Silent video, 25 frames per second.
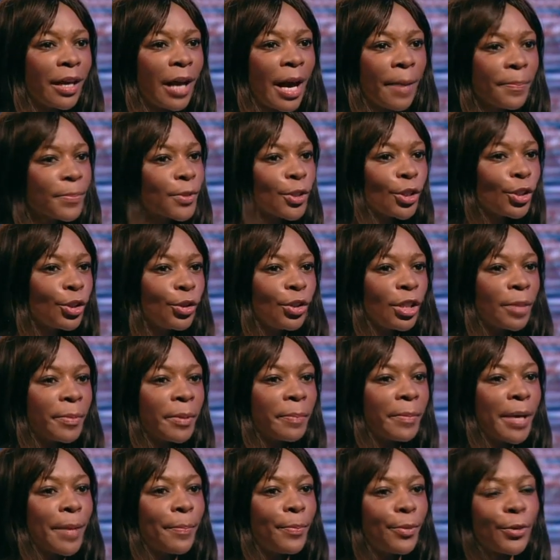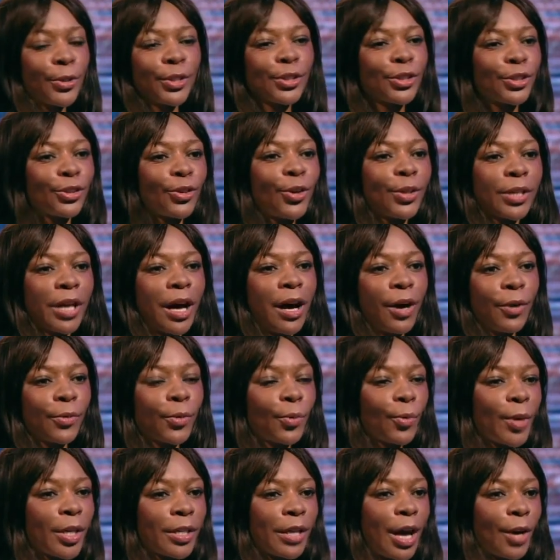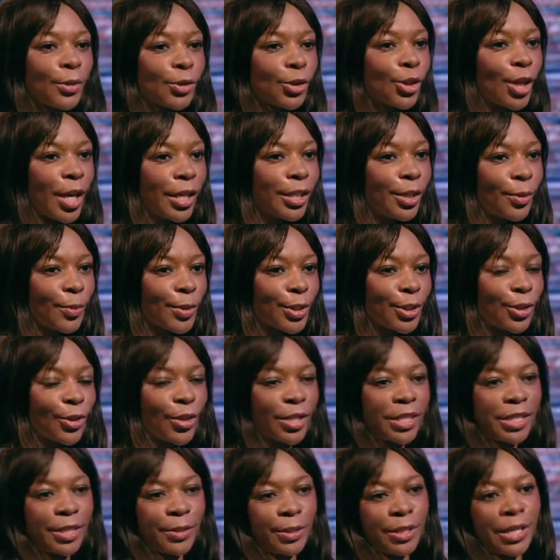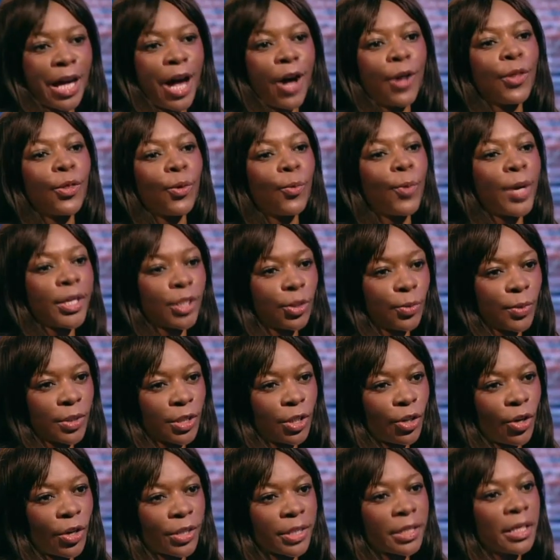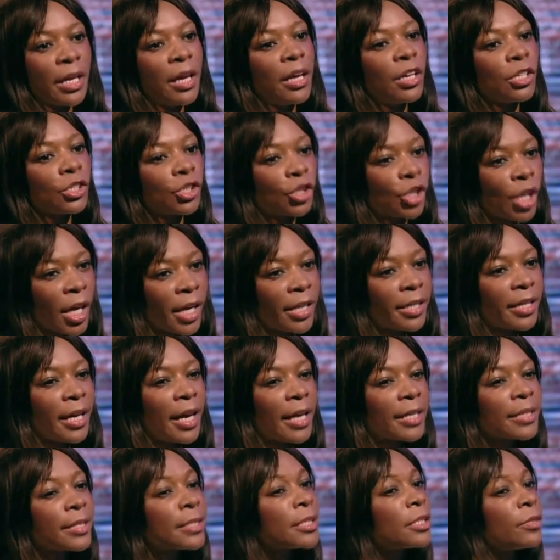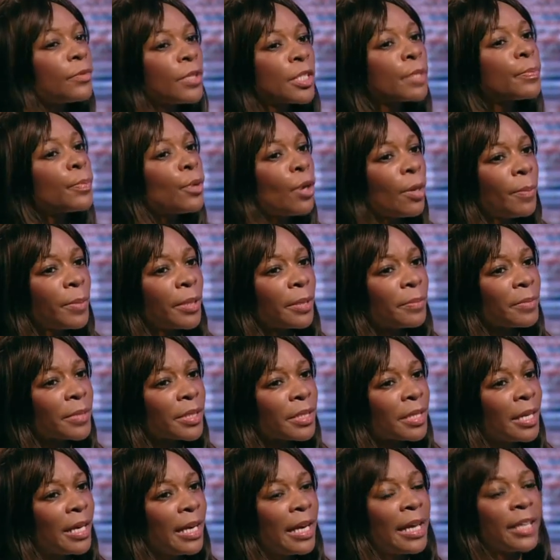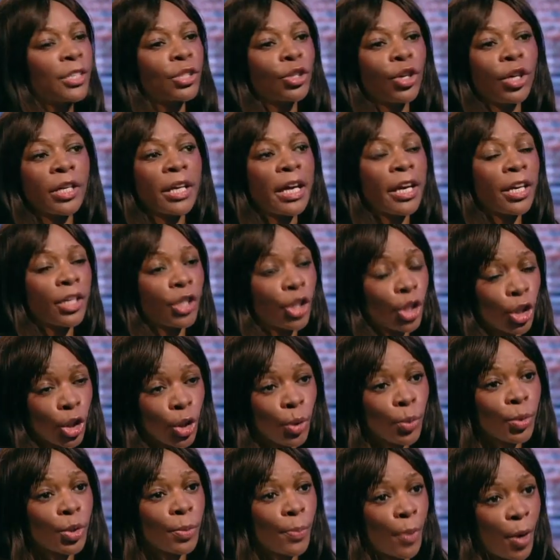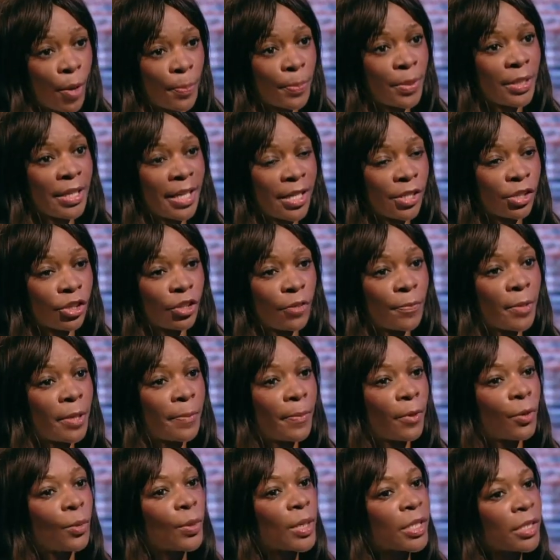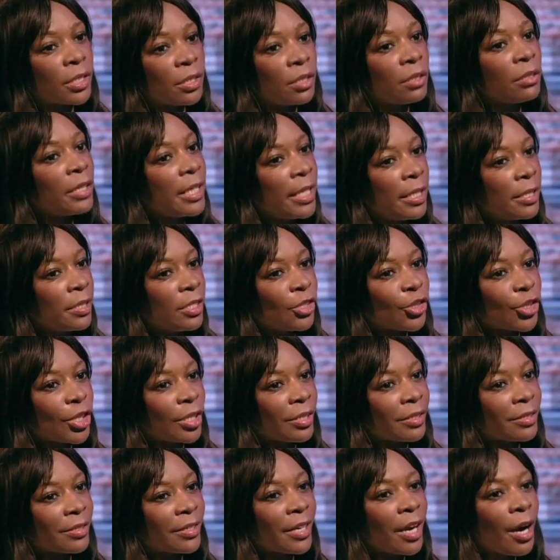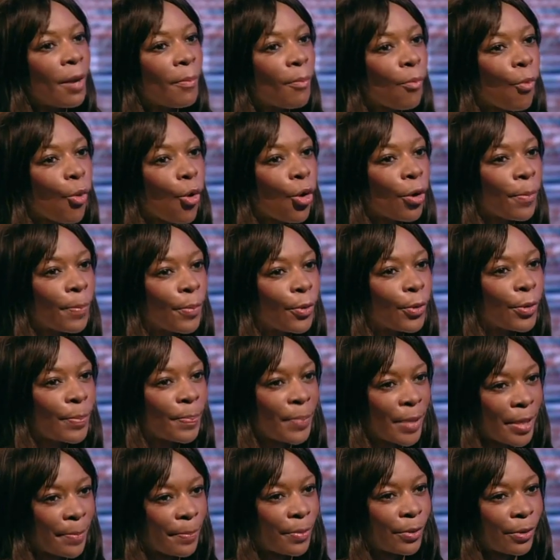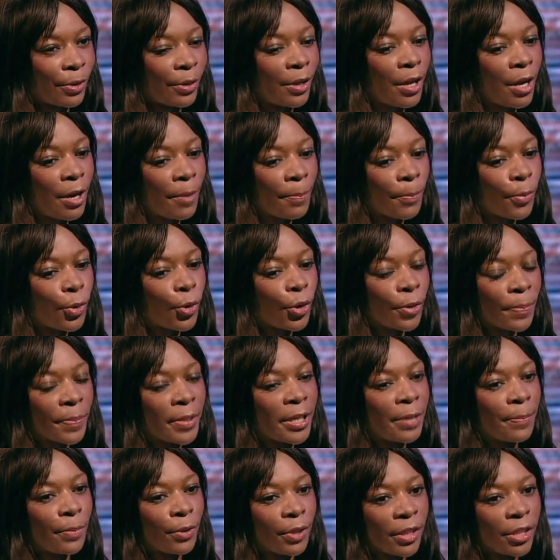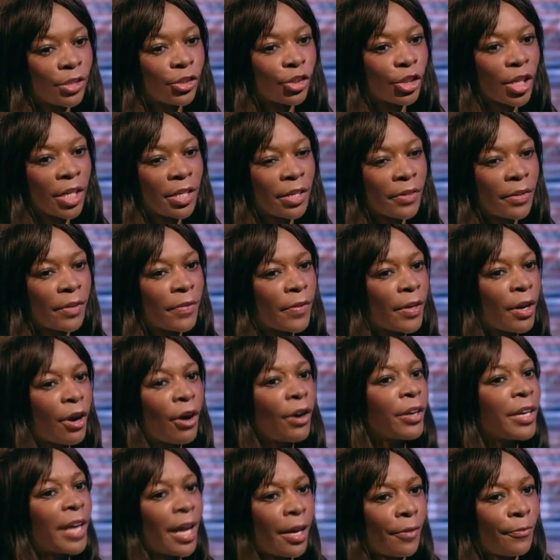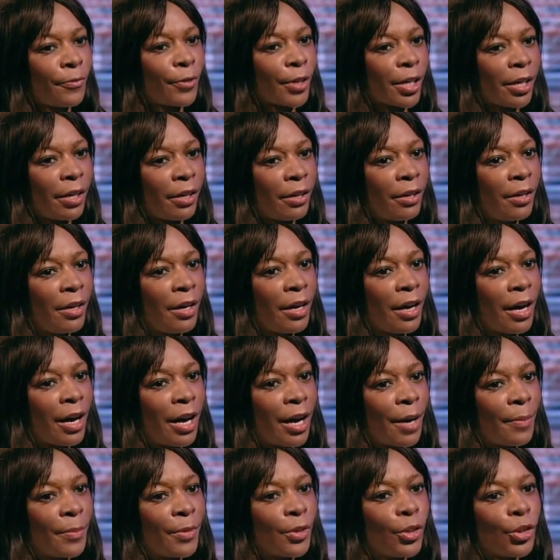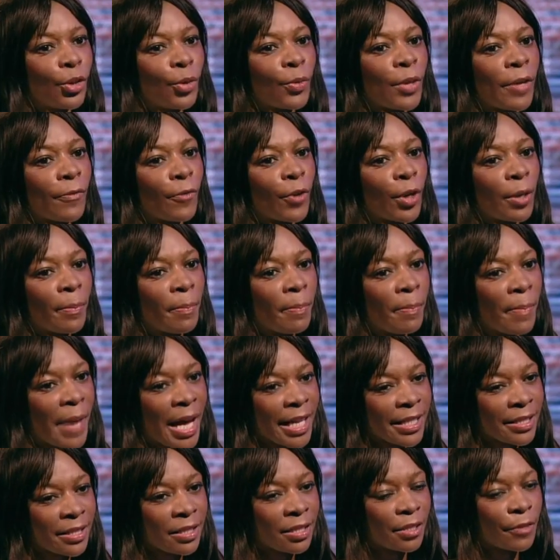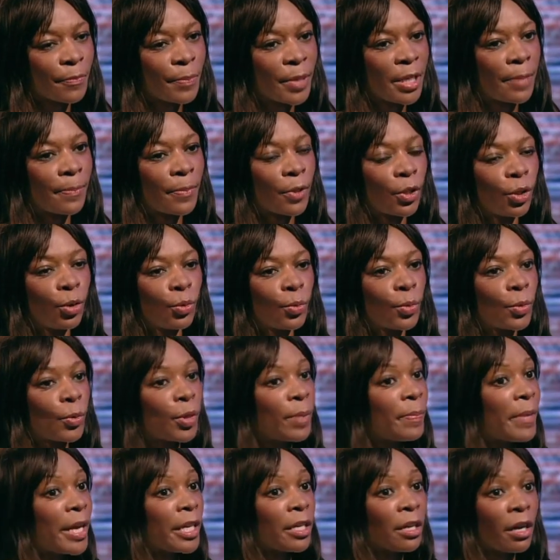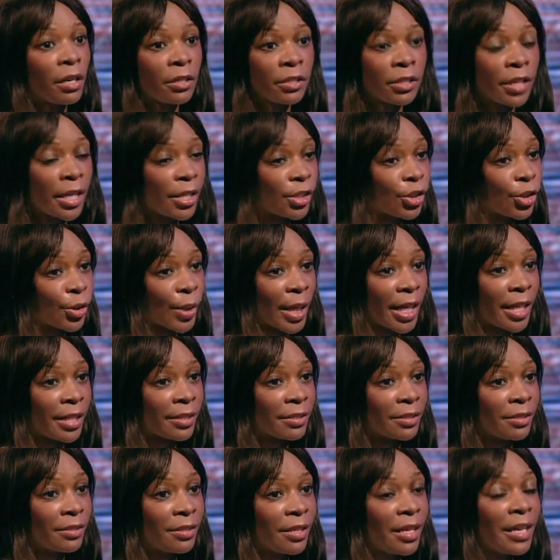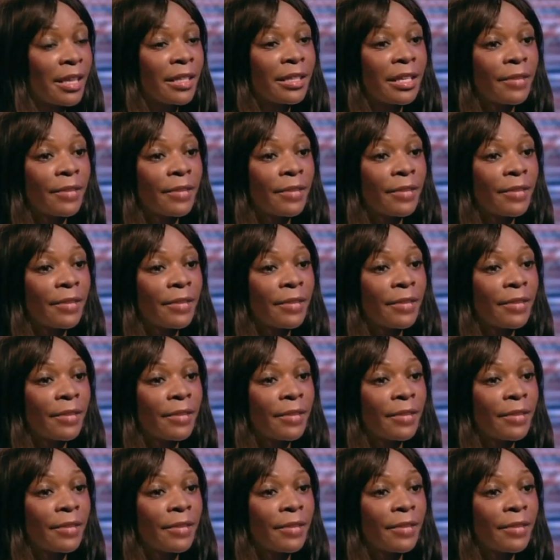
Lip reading: Absolutely, but my book is not how China was lost, it's how the West was lost. China has serious problems. It's got a huge population of people who are still indigent. There are more poor people in China than there are in Africa. They've got masses of people who remain undereducated.